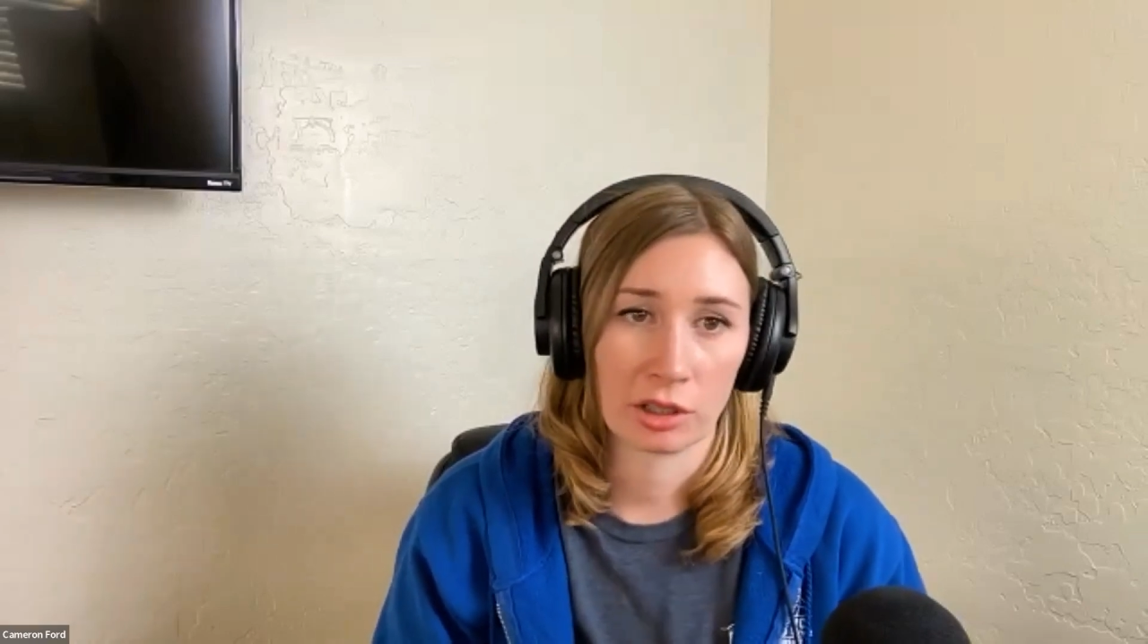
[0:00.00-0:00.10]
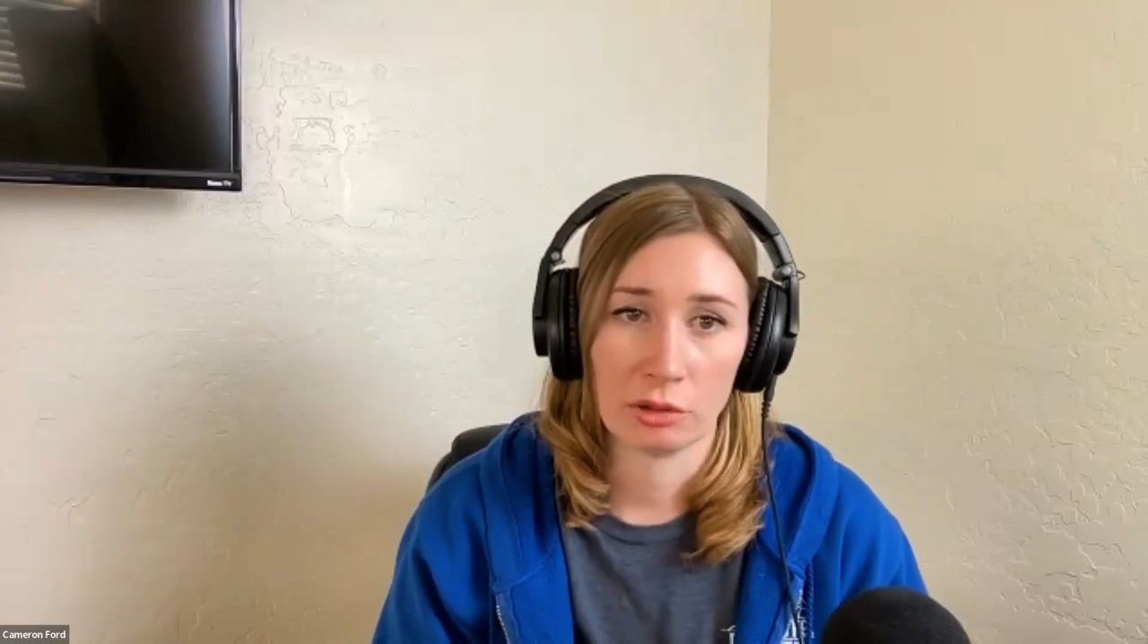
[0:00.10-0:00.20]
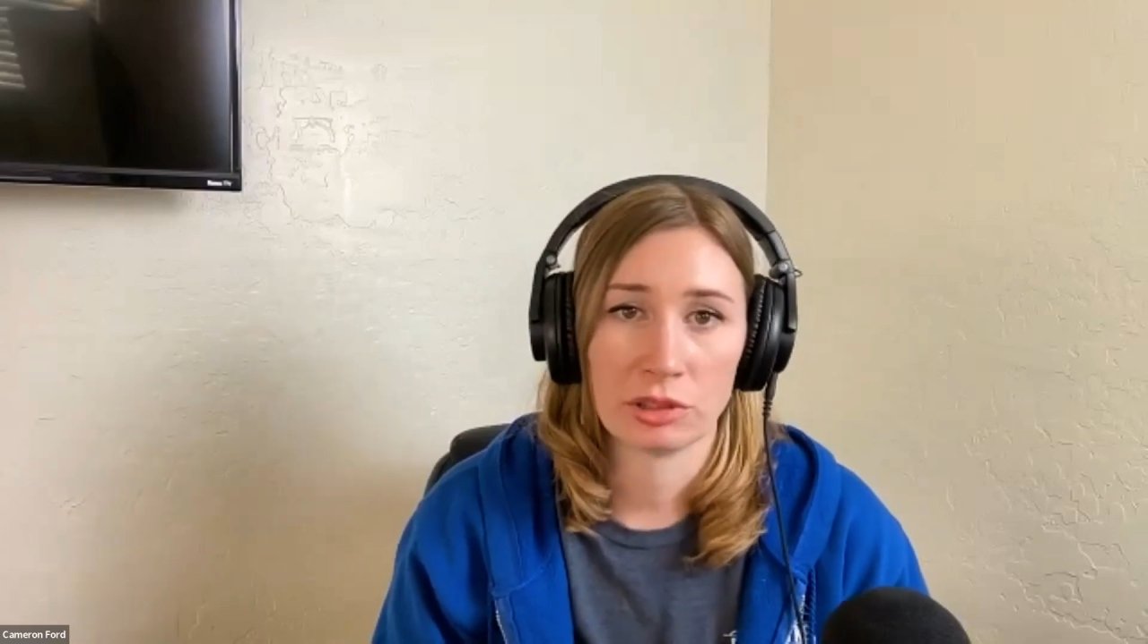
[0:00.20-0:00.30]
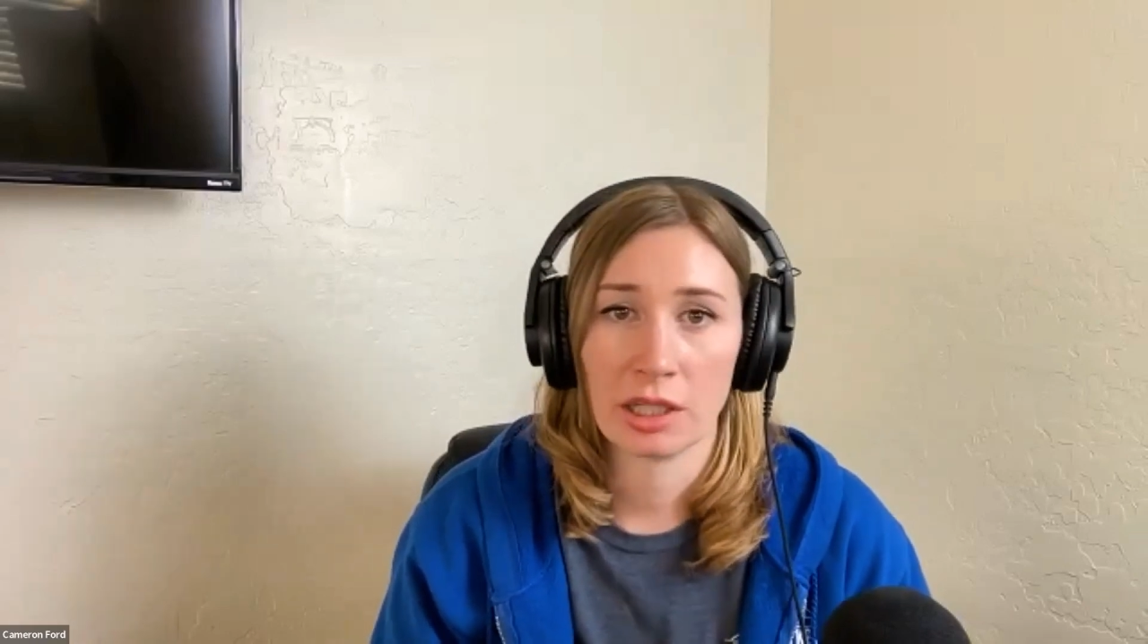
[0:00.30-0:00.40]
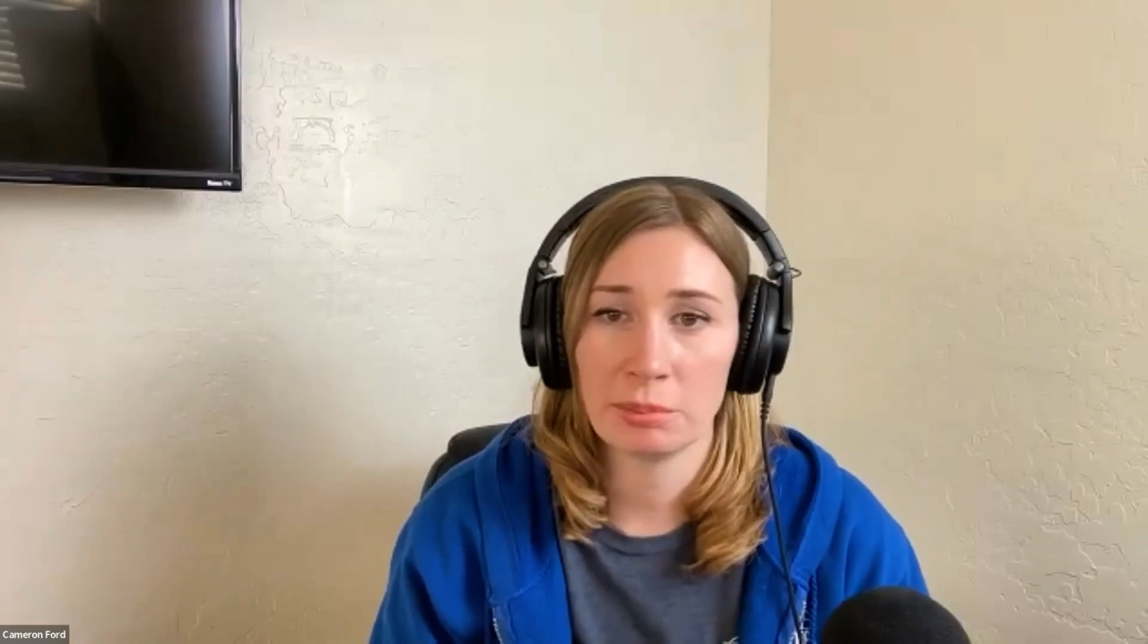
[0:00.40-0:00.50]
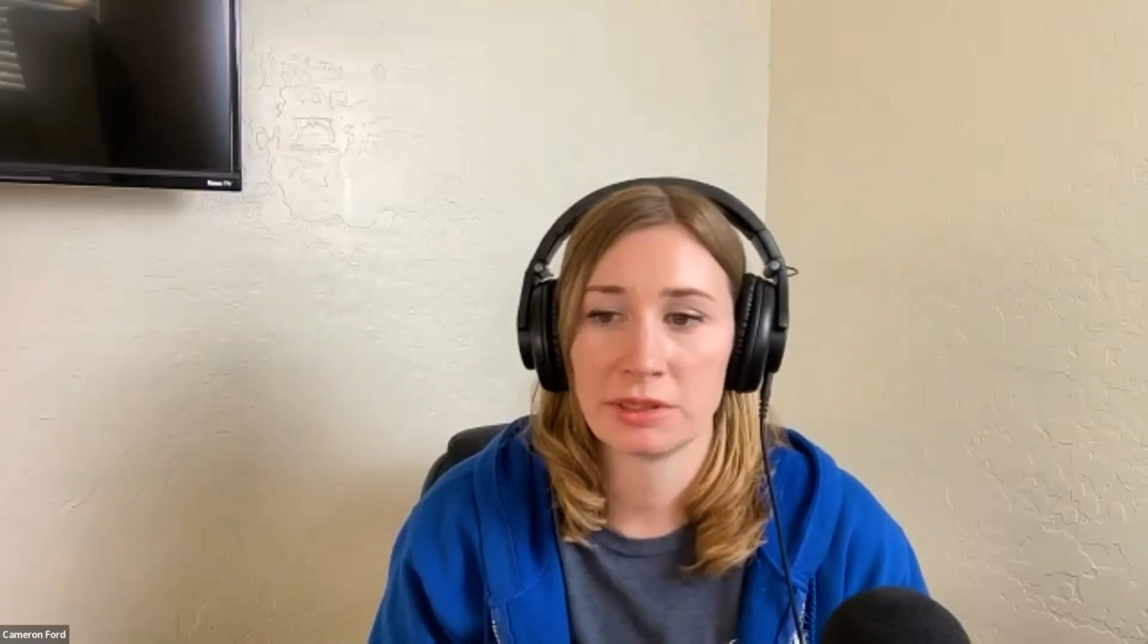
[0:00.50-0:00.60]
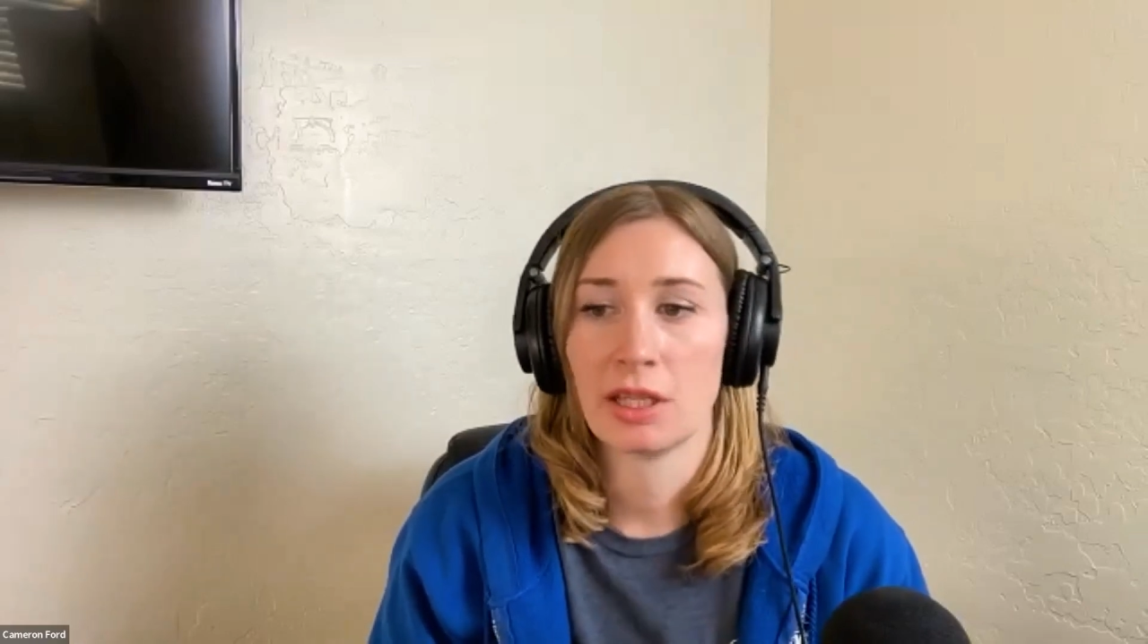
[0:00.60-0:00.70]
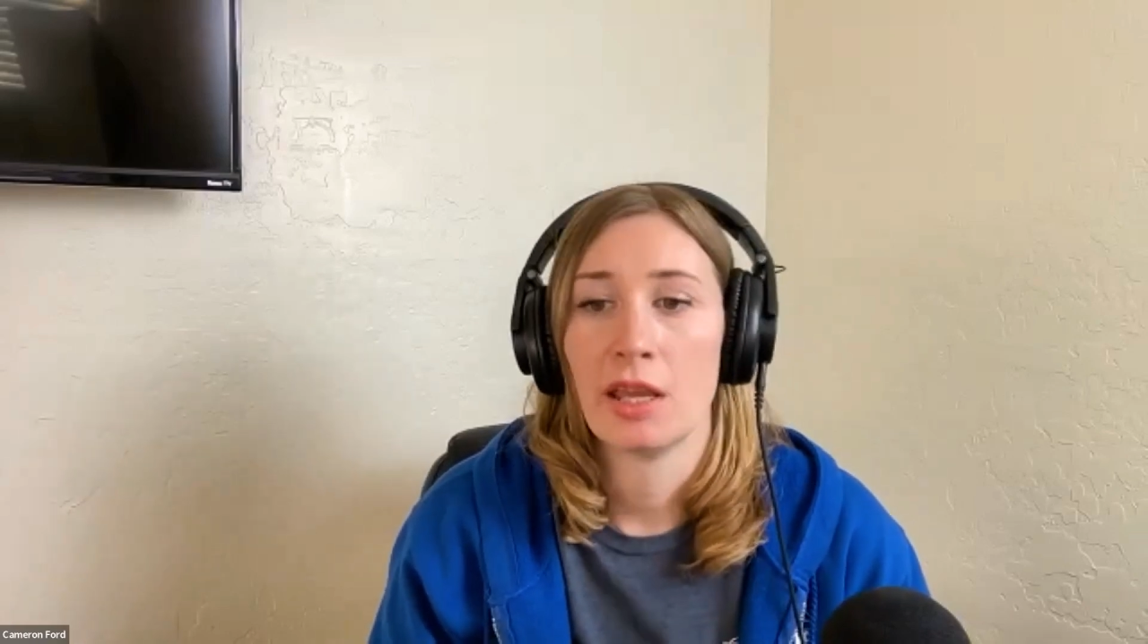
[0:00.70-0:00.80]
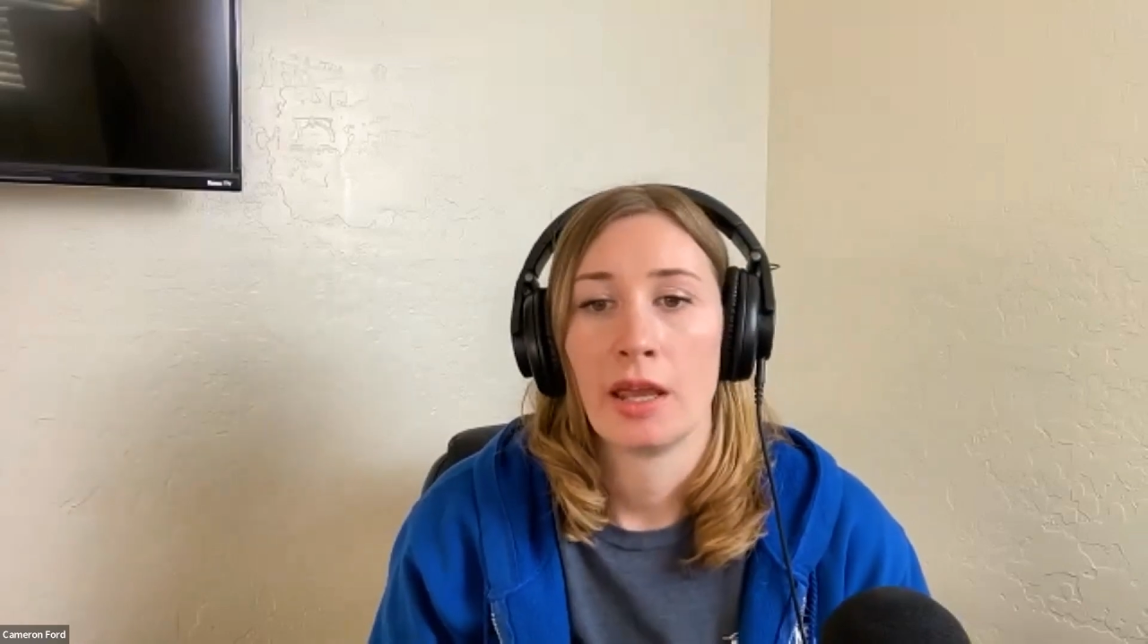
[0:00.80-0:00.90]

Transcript: Q-tips.